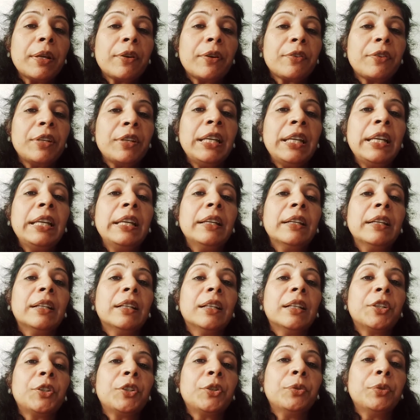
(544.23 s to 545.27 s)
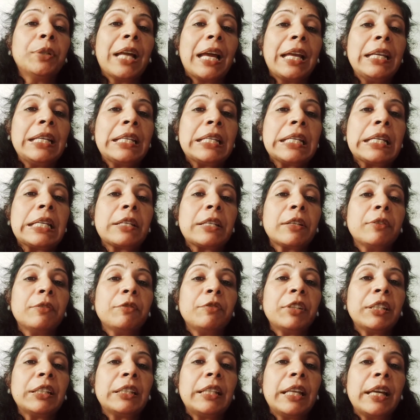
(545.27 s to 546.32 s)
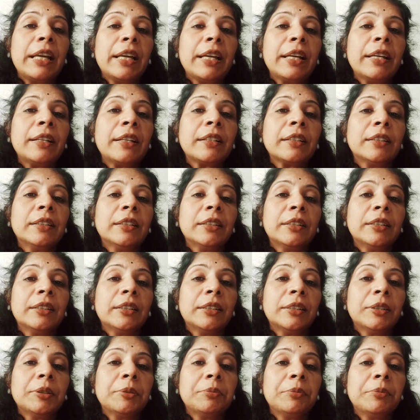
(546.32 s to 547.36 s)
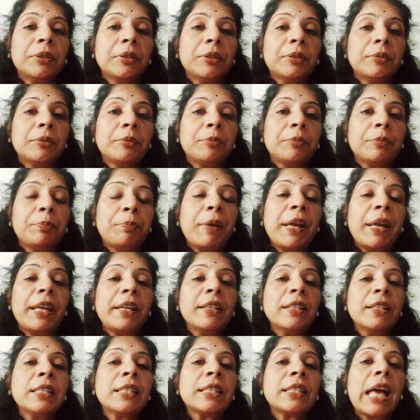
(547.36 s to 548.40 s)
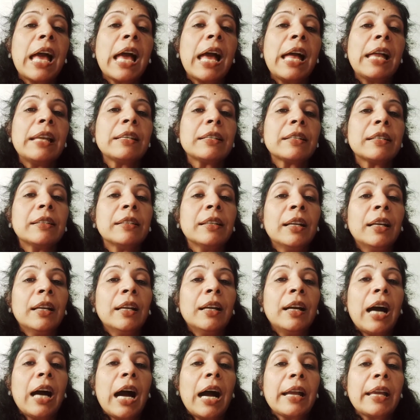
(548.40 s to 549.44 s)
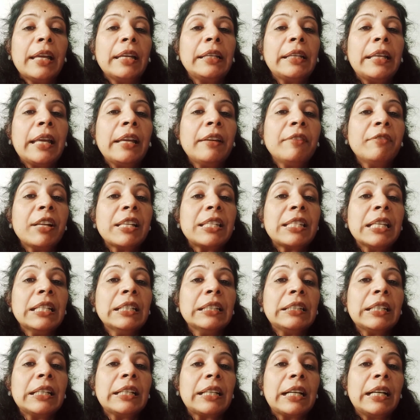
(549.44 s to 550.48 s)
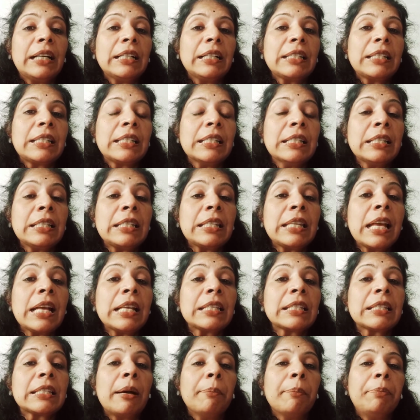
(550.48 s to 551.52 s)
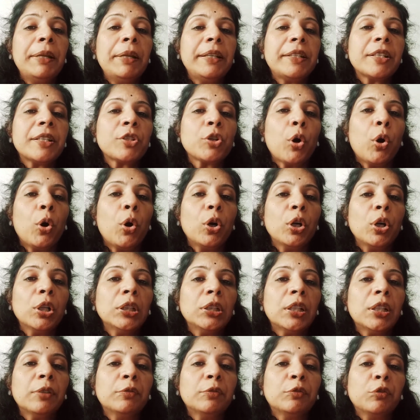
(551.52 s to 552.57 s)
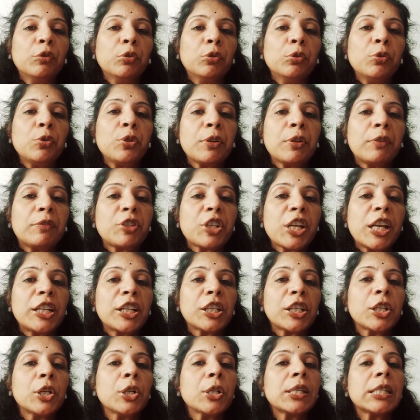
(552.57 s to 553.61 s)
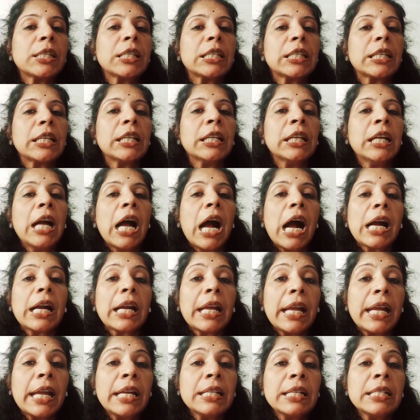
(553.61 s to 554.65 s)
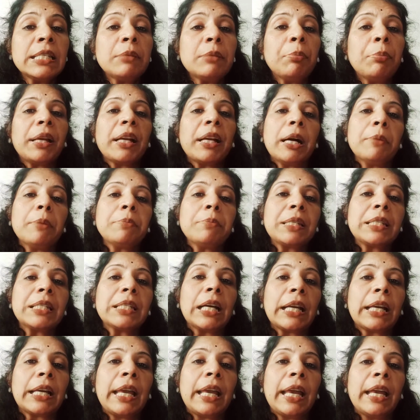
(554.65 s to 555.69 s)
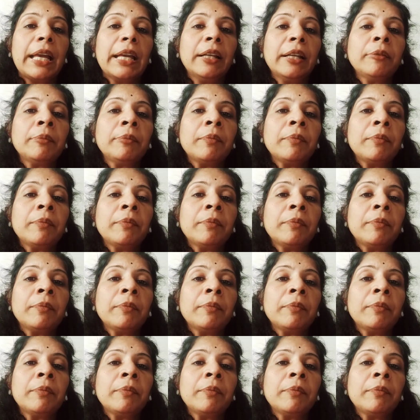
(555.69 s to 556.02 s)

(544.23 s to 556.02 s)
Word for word: reunited with their uh, parents and Again, King Vessantara, since he has completed all the woes of generosity, again becomes the king